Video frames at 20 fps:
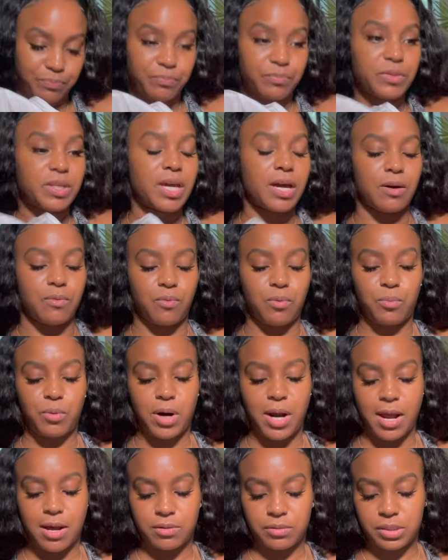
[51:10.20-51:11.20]
yeah, one more
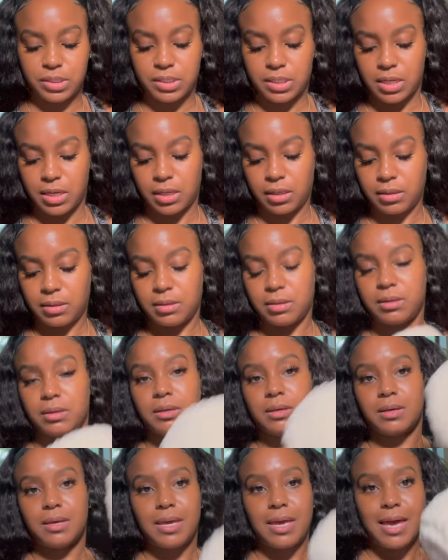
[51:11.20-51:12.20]
house thing.
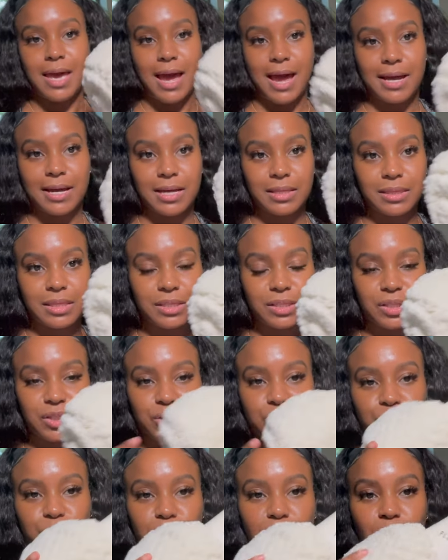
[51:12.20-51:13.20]
I got this
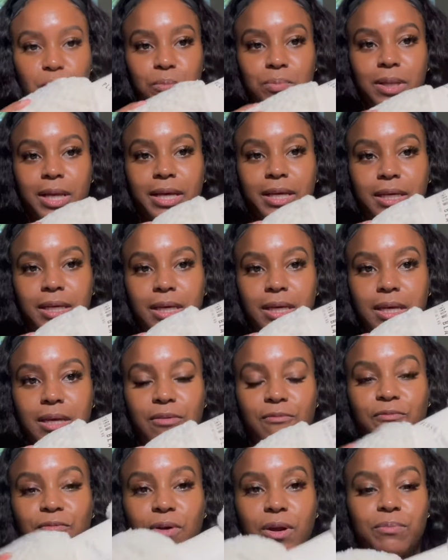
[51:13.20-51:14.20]
throw
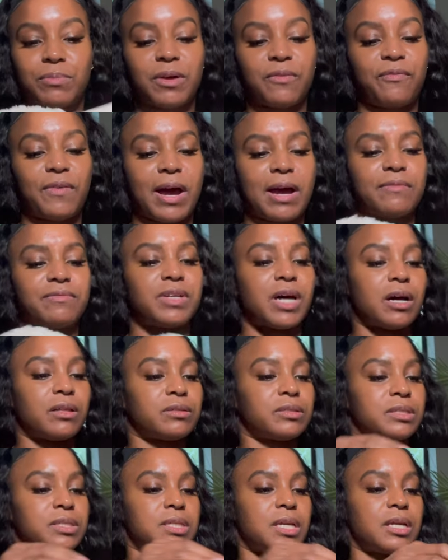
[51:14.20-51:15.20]
blanket from the
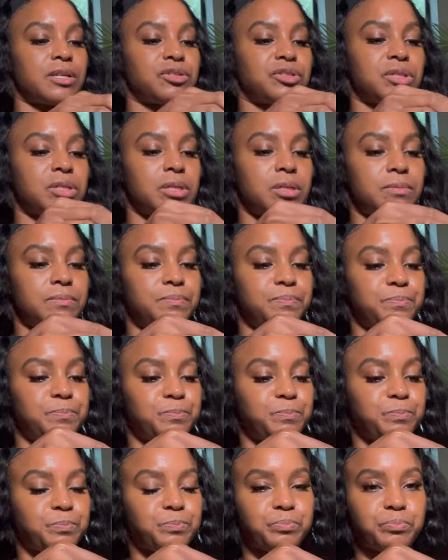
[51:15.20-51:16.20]
$5 section.
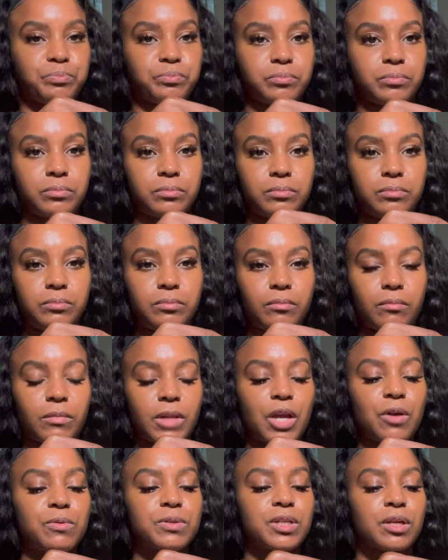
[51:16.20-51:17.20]

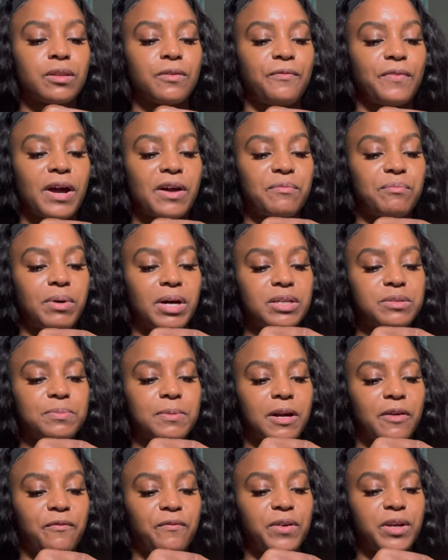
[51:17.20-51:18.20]
It was only five bucks, but
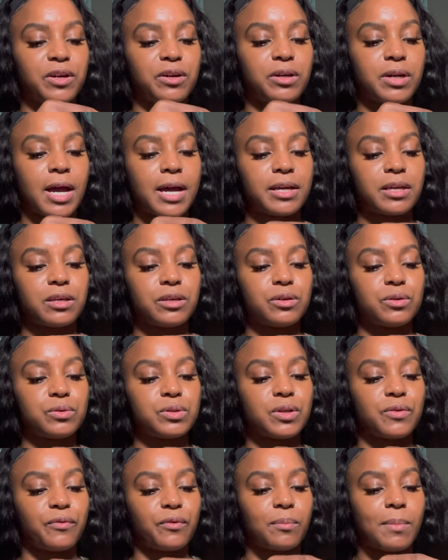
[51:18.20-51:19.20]
I figured I could use
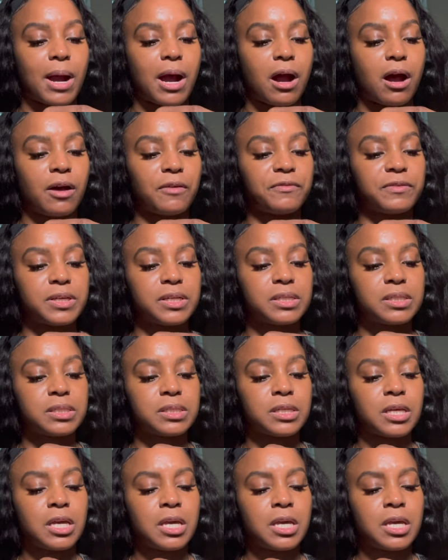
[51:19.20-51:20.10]
it for my office.